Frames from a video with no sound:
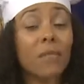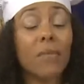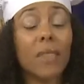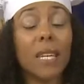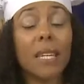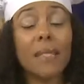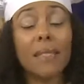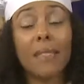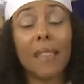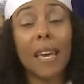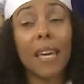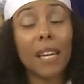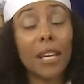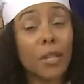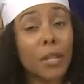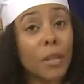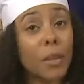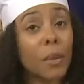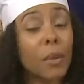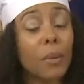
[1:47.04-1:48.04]
of things they
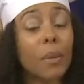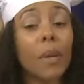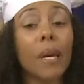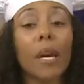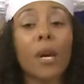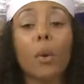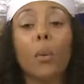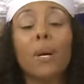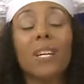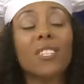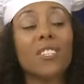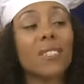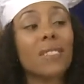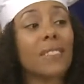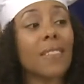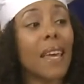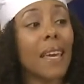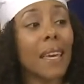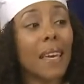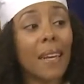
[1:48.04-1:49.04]
can do, questions
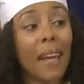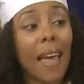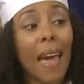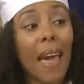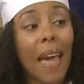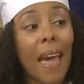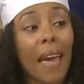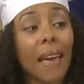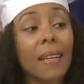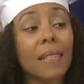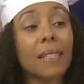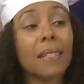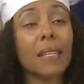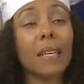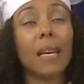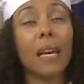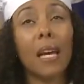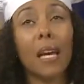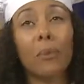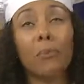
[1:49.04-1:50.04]
they can ask.
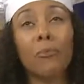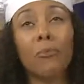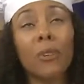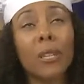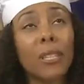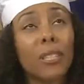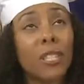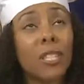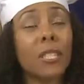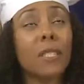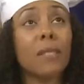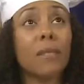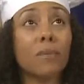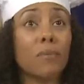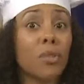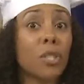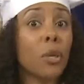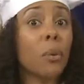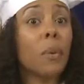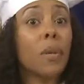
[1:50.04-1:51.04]
I'm really just
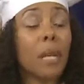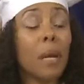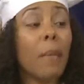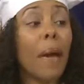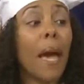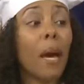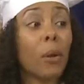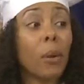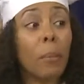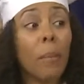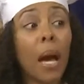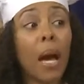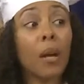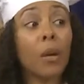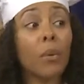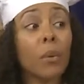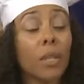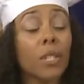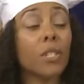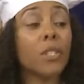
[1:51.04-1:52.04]
showing them how to
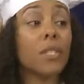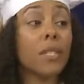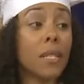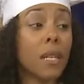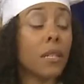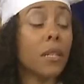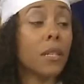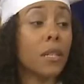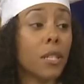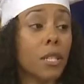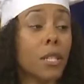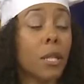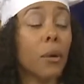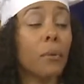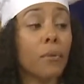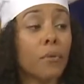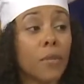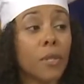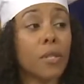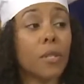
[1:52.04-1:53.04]
model and set a good
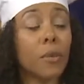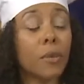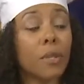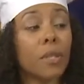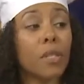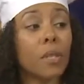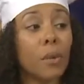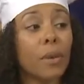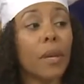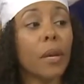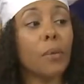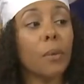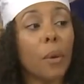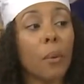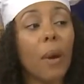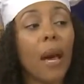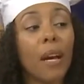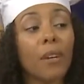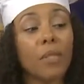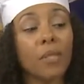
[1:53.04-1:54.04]
tone for students so they'll
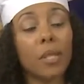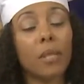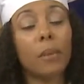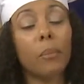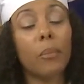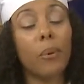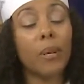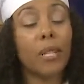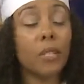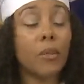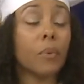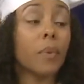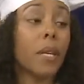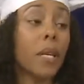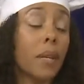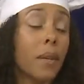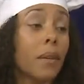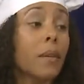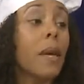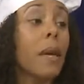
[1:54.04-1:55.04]
know how to embrace
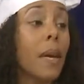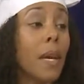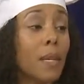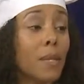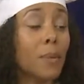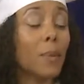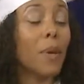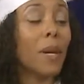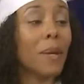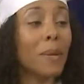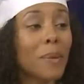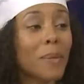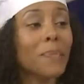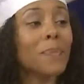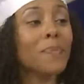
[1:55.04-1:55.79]
reading as well.